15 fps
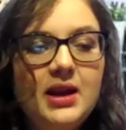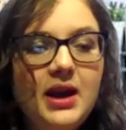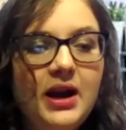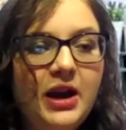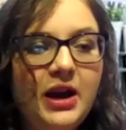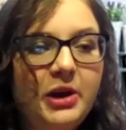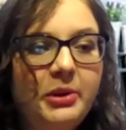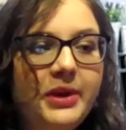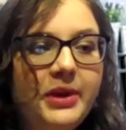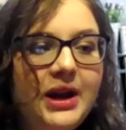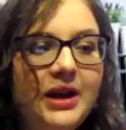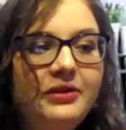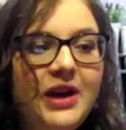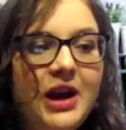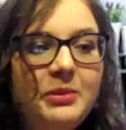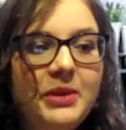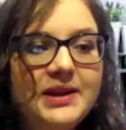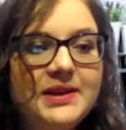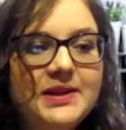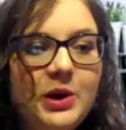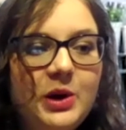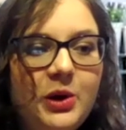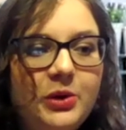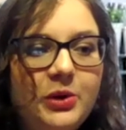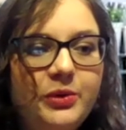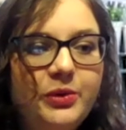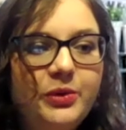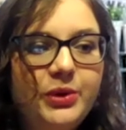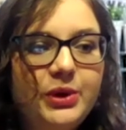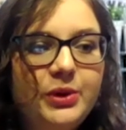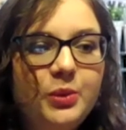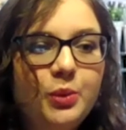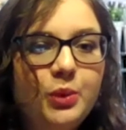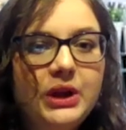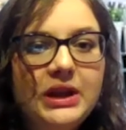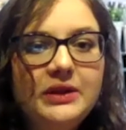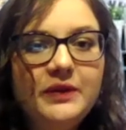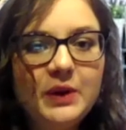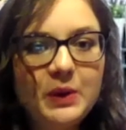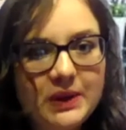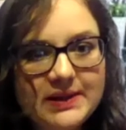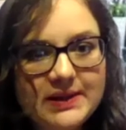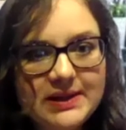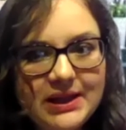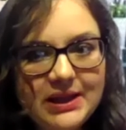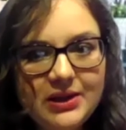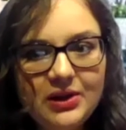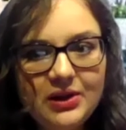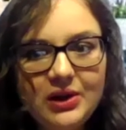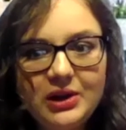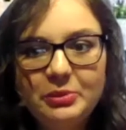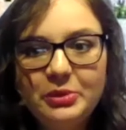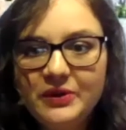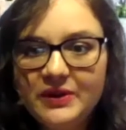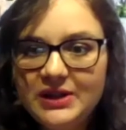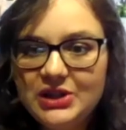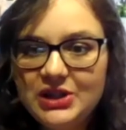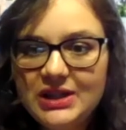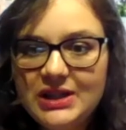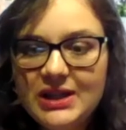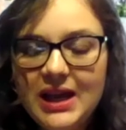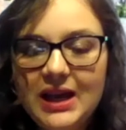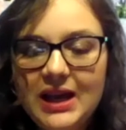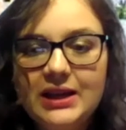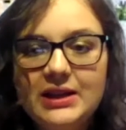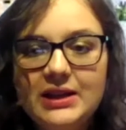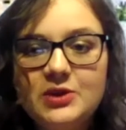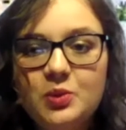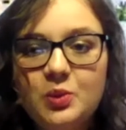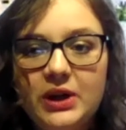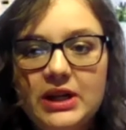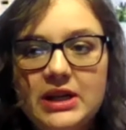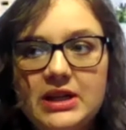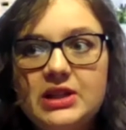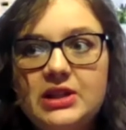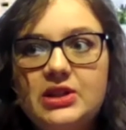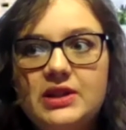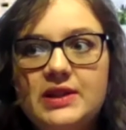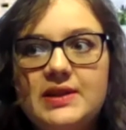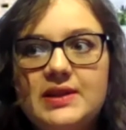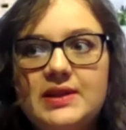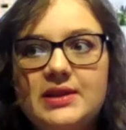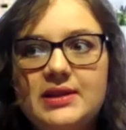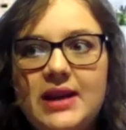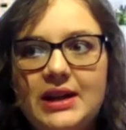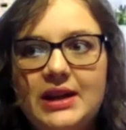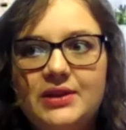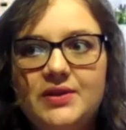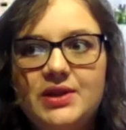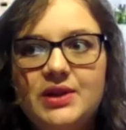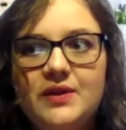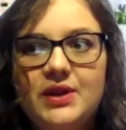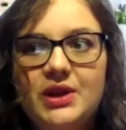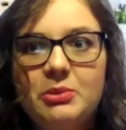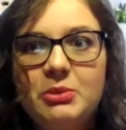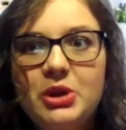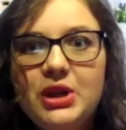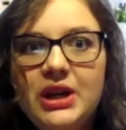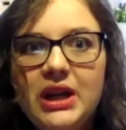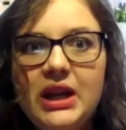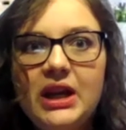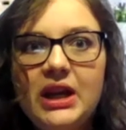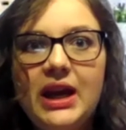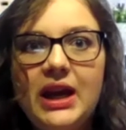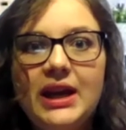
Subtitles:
And I found myself really focusing on prevention and wanting to just kind of serve the community.